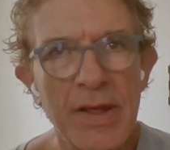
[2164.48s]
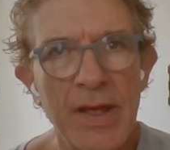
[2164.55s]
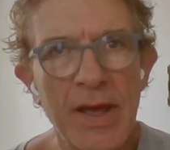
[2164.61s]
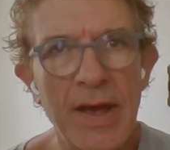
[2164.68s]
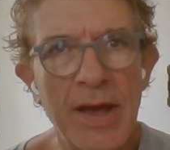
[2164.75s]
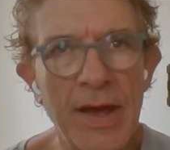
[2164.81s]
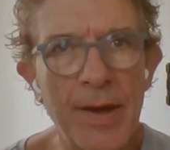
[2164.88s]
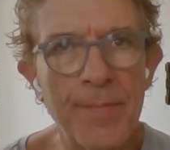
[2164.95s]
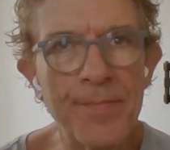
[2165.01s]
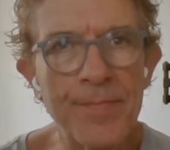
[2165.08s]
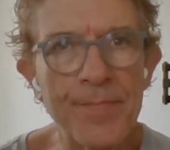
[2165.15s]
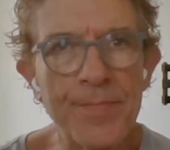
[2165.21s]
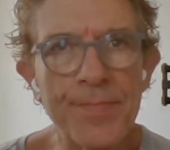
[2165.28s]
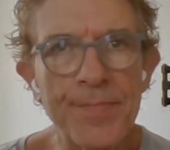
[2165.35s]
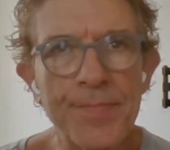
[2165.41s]

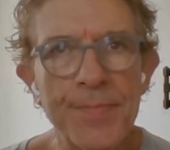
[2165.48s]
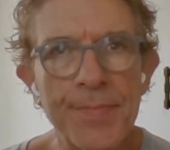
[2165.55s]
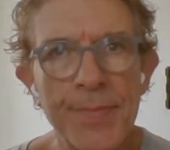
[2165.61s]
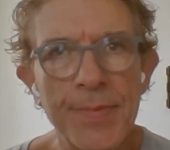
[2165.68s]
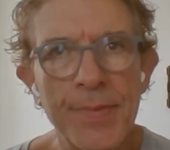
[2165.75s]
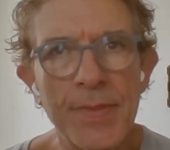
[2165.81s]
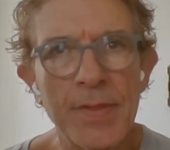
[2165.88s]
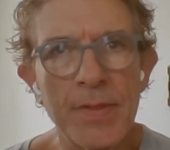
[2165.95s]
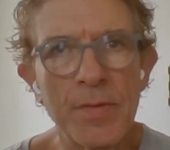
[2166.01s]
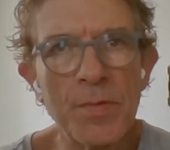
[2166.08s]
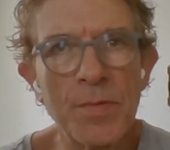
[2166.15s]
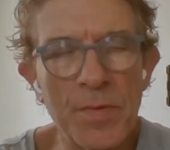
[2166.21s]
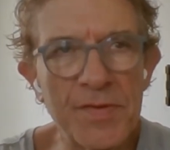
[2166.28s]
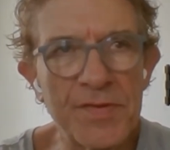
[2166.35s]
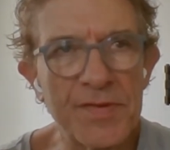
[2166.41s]

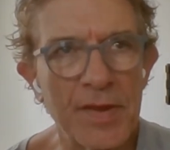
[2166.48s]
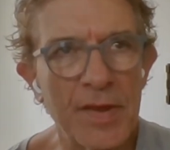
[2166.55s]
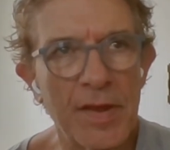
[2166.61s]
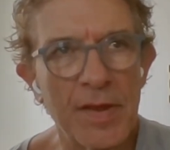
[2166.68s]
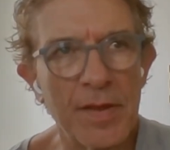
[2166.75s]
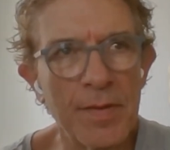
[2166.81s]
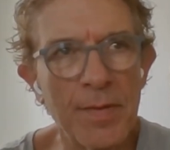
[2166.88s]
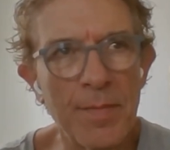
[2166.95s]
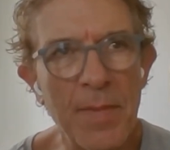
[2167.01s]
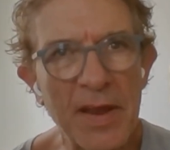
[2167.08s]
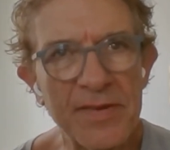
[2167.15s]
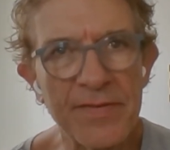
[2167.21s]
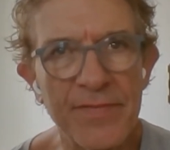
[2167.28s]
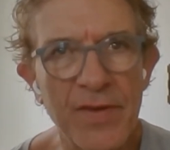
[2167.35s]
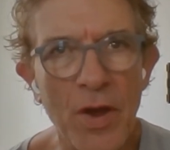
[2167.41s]
was a
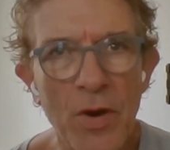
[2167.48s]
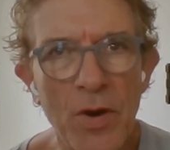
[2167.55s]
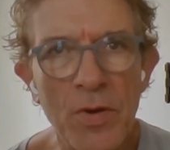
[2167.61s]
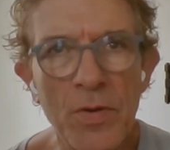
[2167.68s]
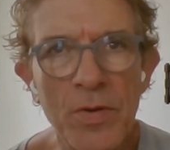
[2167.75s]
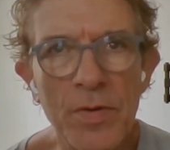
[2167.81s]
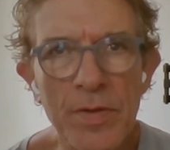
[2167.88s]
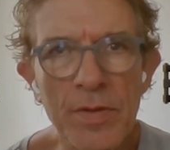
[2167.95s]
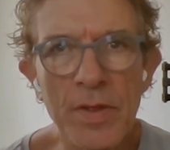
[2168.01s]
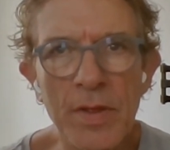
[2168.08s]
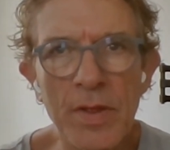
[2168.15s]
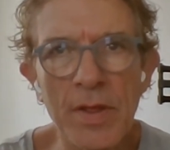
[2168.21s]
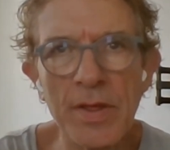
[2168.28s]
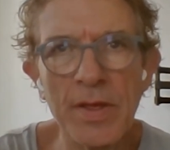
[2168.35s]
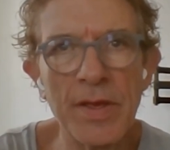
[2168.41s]
massive goal
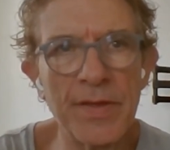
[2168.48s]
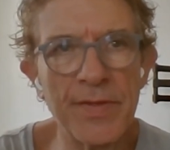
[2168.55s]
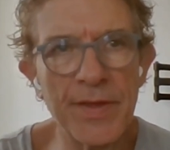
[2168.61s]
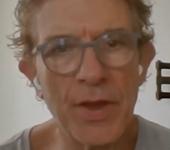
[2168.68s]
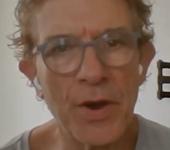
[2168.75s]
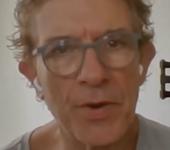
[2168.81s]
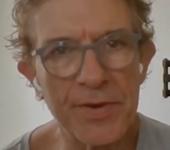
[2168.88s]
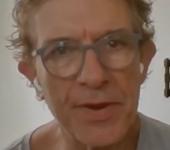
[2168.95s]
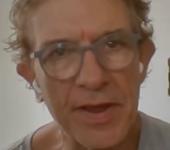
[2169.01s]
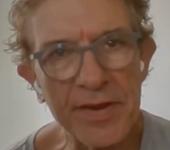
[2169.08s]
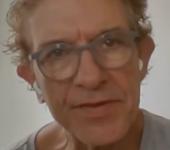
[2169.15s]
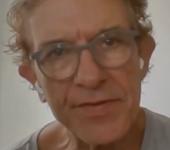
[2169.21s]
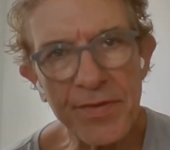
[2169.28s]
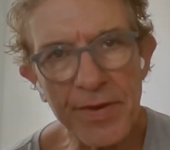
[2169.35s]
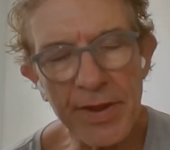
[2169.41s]
in the old
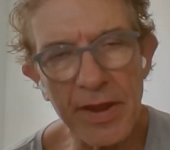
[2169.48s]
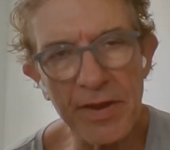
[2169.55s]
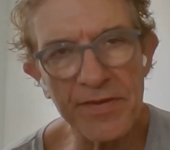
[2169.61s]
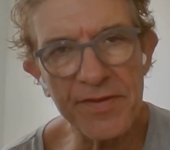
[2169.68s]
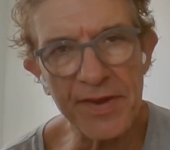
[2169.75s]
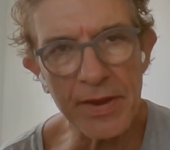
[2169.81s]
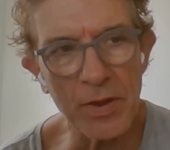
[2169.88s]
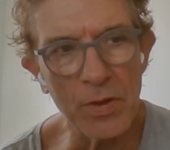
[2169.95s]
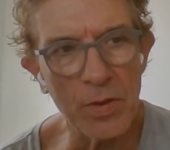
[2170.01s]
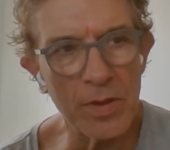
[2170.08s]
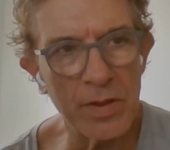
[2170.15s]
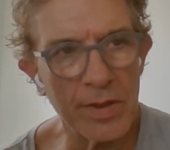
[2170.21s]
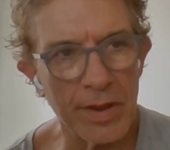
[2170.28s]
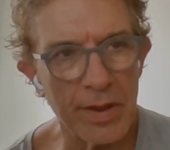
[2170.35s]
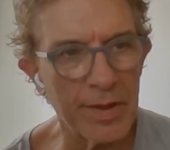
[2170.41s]
days. Trying to get your
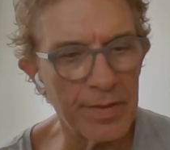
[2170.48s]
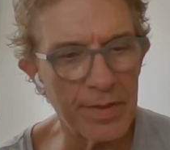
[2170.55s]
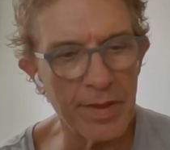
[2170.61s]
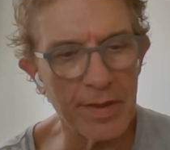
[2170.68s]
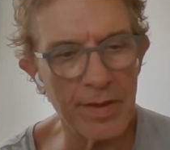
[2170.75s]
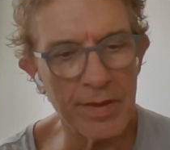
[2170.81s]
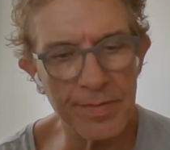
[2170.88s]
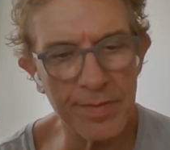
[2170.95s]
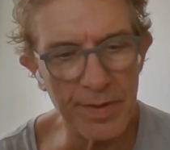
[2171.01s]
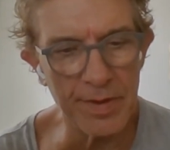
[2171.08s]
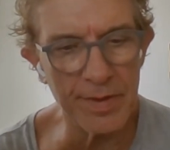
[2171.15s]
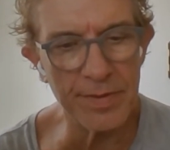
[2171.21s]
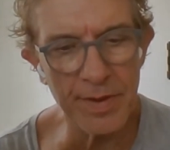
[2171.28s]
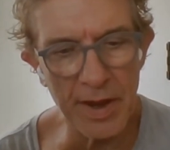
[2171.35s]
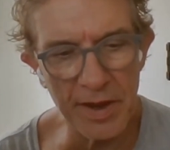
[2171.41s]
single. You'd
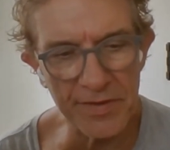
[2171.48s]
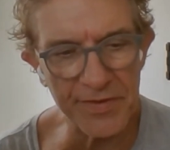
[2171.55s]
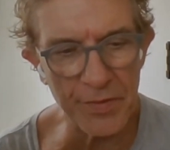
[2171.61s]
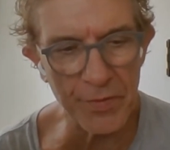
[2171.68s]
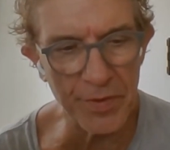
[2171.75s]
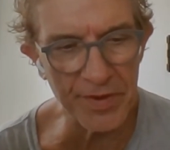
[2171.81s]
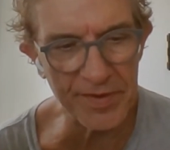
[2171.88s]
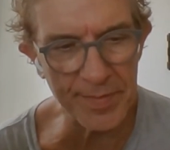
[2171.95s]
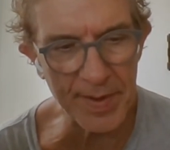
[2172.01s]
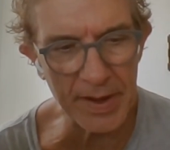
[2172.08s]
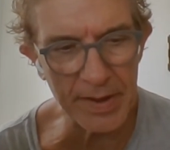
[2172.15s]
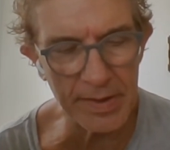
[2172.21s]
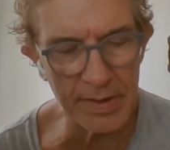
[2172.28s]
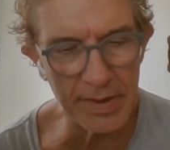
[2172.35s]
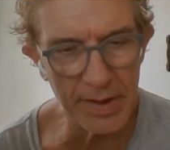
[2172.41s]
hear stories
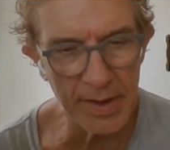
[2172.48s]
about